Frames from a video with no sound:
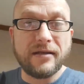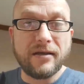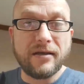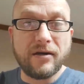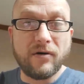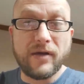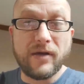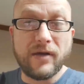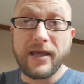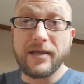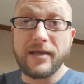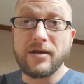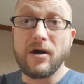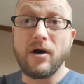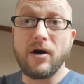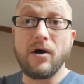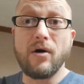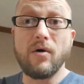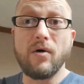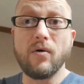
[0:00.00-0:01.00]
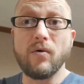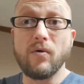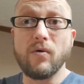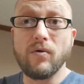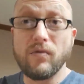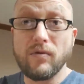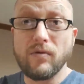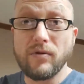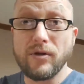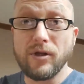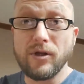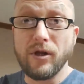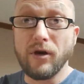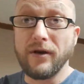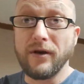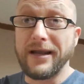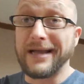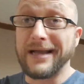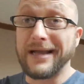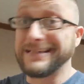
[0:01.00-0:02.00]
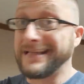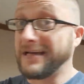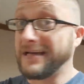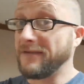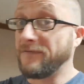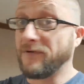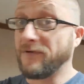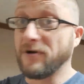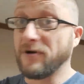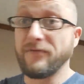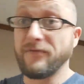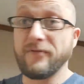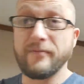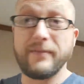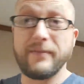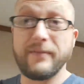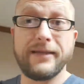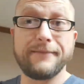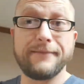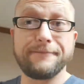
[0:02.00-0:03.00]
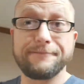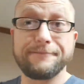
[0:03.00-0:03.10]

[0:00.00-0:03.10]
Okay. Oh, you're not that far from me.